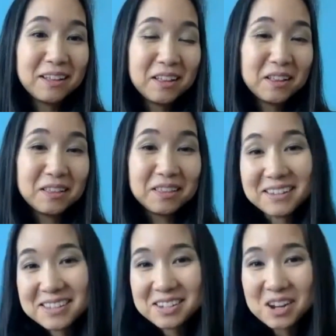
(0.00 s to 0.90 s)

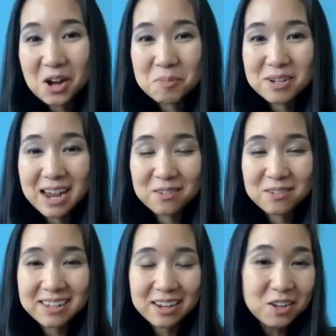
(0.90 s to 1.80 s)
let's calm down
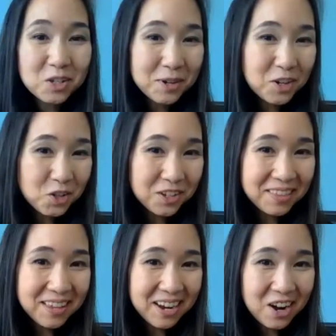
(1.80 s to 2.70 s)
sales potentially in
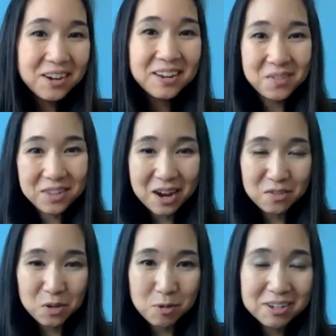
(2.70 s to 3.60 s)
that area if they have
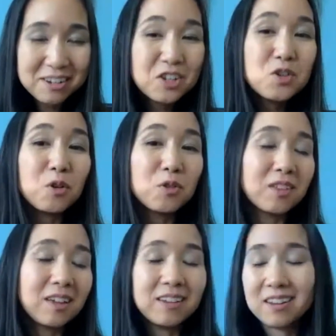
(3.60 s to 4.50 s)
the ability to, or they're
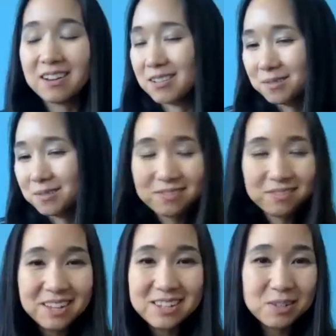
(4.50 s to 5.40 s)
like,
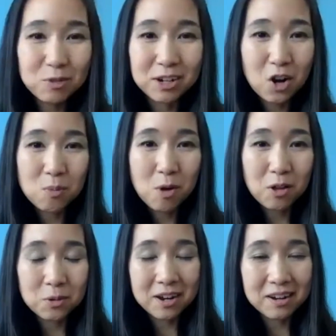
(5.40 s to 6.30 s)
let's bring it home all
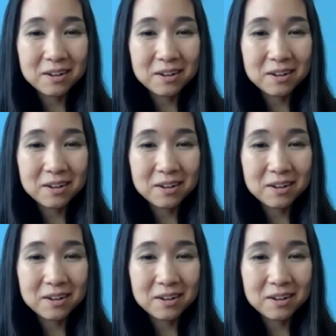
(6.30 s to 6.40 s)
the way?